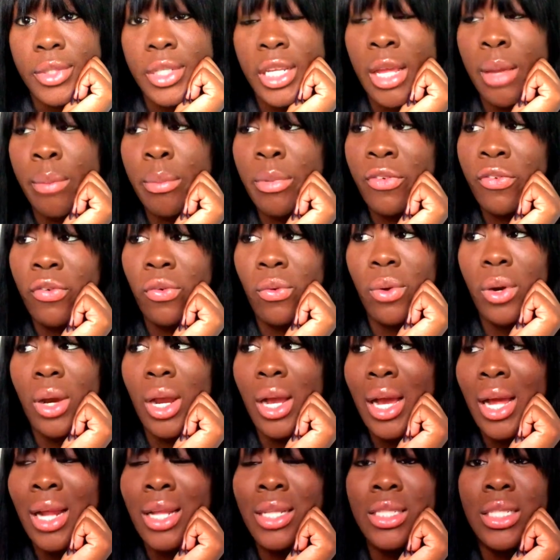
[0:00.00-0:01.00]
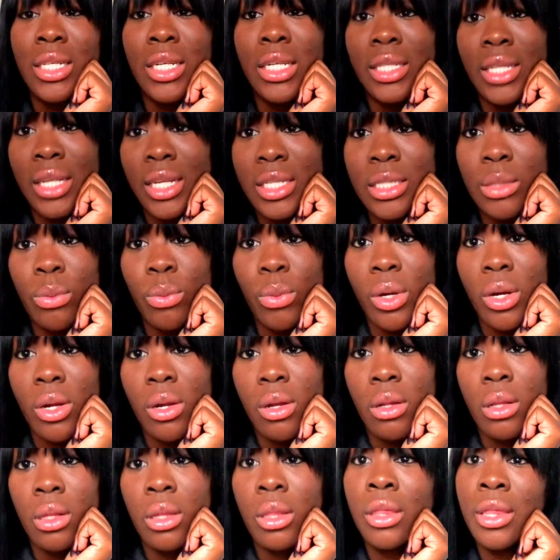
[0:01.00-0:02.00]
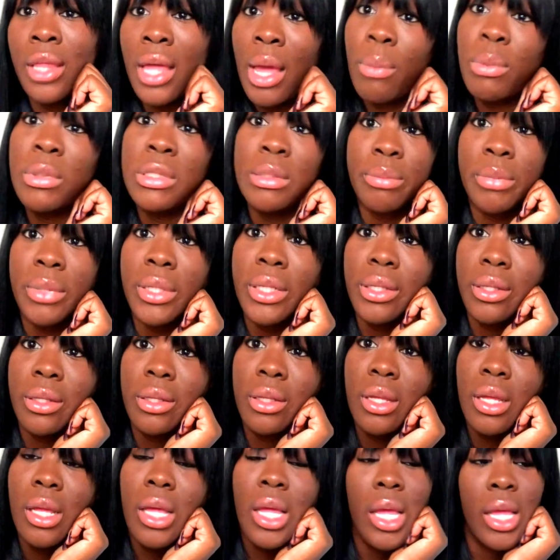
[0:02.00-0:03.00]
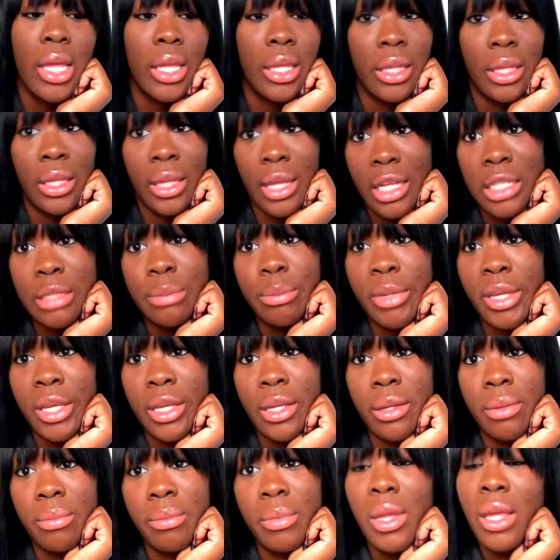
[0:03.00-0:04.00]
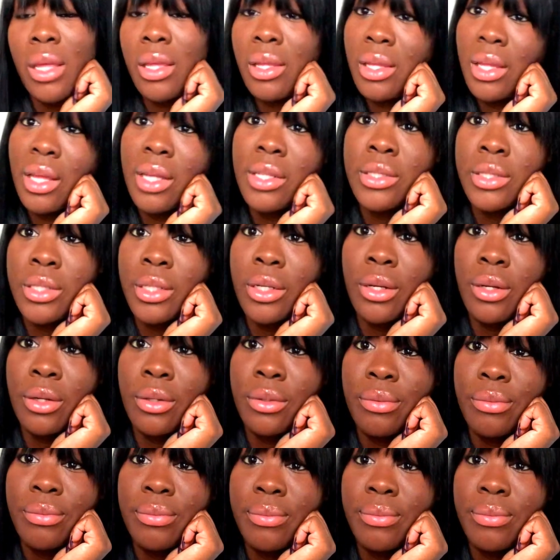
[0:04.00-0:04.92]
And before I got into the dancing world, that was me. Yes ma'am, yes sir.